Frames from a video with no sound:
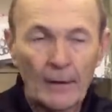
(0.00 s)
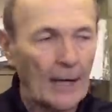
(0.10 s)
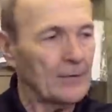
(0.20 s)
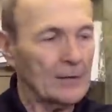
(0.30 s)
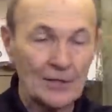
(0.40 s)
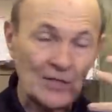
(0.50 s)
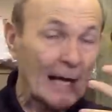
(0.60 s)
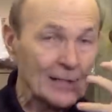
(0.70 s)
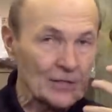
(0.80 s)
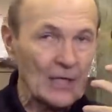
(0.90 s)
And then the
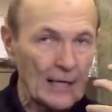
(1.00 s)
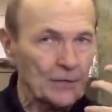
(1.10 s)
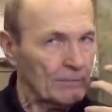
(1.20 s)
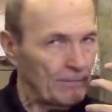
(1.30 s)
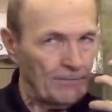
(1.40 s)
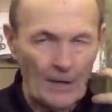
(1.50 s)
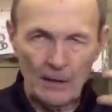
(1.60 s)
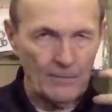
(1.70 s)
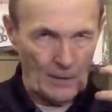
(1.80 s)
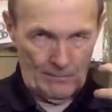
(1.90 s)
second stage,
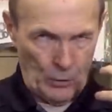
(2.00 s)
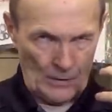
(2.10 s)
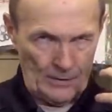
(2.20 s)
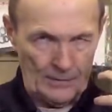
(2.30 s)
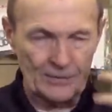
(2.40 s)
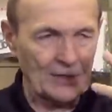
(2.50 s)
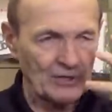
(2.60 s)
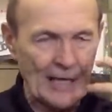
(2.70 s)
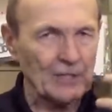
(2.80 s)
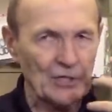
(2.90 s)
very, very important. It's the
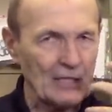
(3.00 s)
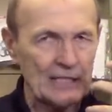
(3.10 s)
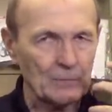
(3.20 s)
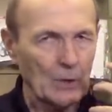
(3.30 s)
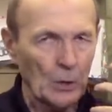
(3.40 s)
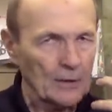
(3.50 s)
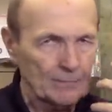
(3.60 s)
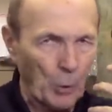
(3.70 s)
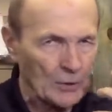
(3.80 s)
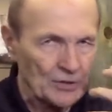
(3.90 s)
second stage where all the
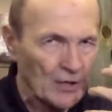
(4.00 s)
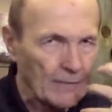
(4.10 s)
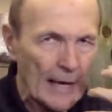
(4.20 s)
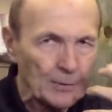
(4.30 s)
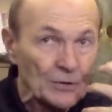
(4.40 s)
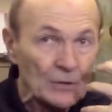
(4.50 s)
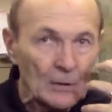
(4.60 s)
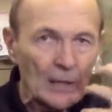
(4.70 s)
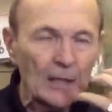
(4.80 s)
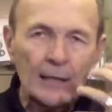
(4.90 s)
important stuff happens.
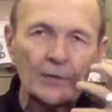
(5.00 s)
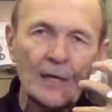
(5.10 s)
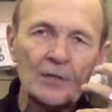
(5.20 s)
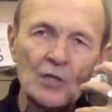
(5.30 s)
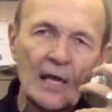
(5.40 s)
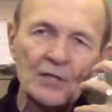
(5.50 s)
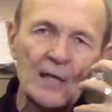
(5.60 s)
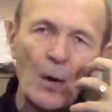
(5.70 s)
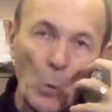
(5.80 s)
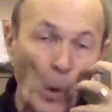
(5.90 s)
It then takes
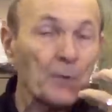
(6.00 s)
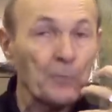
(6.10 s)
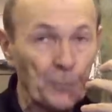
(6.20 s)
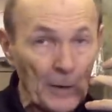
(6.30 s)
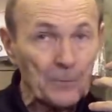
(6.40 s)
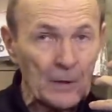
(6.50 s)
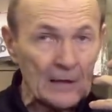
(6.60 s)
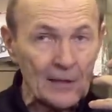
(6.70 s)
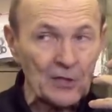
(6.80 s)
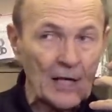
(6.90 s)
that 150
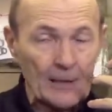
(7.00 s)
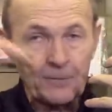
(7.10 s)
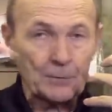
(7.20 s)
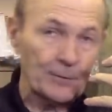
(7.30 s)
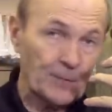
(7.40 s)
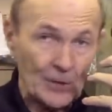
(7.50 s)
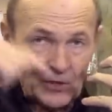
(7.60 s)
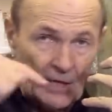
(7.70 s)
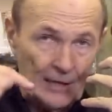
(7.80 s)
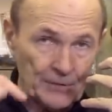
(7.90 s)
that it's getting from the first
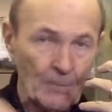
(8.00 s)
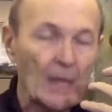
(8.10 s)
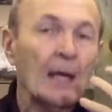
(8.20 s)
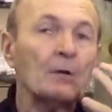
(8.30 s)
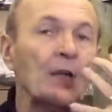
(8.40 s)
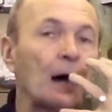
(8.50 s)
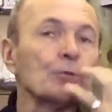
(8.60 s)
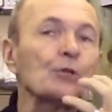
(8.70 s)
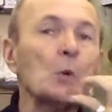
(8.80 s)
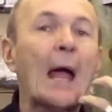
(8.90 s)
stage
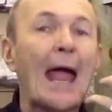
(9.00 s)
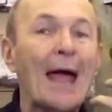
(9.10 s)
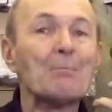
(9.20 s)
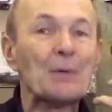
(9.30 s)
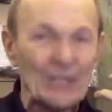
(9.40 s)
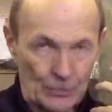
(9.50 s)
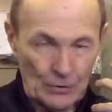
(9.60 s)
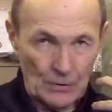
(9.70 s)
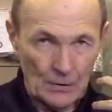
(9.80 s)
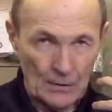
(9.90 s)
down to ambient,
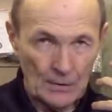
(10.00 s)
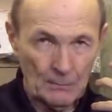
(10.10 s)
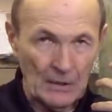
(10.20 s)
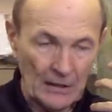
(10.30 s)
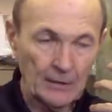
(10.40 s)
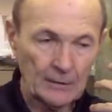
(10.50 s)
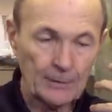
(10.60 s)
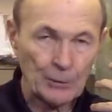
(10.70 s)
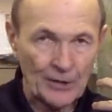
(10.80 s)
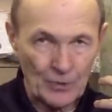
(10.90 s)
meaning the
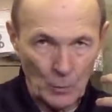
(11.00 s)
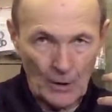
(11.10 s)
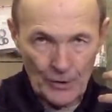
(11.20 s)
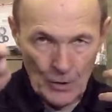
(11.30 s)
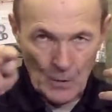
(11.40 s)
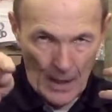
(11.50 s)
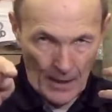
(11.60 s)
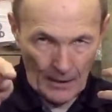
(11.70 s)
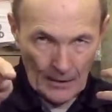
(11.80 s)
pressure where you are.